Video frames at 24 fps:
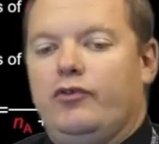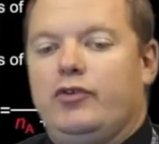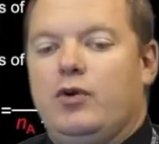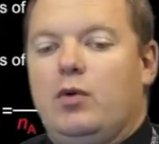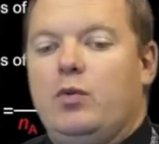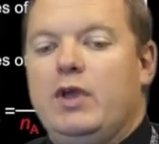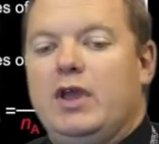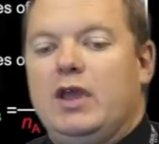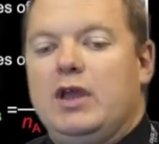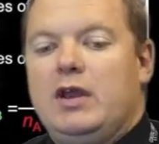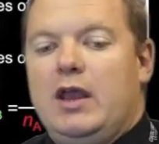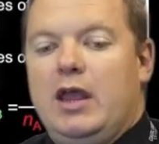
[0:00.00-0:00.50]
So
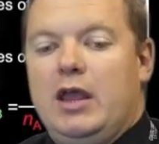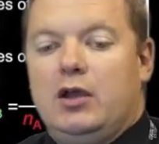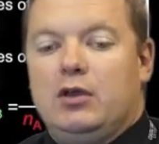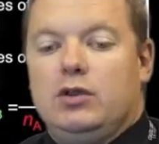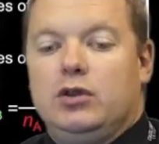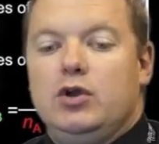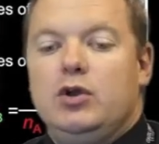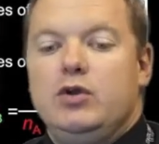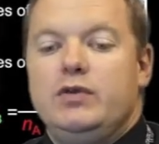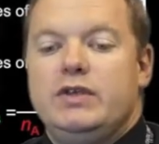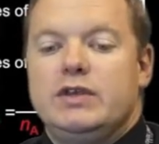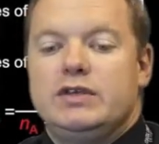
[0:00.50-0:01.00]
we can
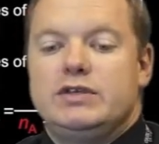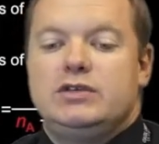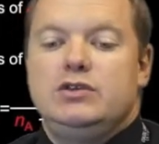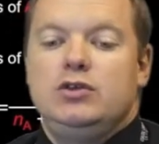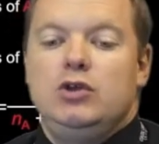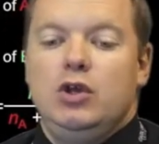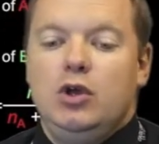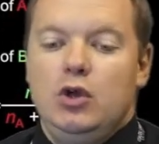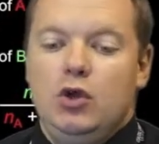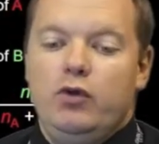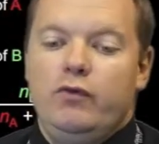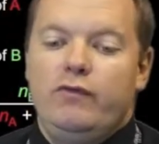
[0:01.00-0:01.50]
include this
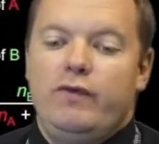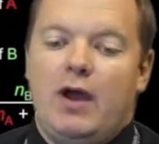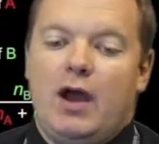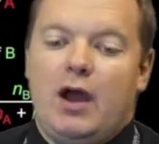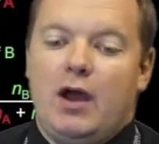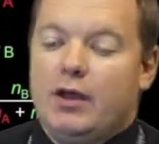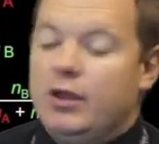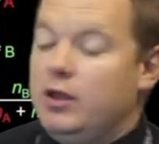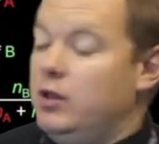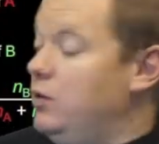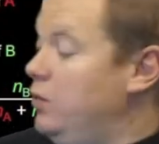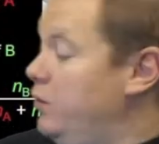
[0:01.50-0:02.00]
new
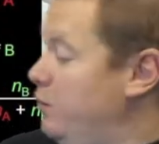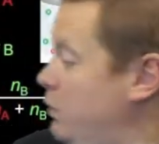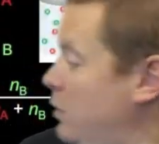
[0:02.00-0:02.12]
value,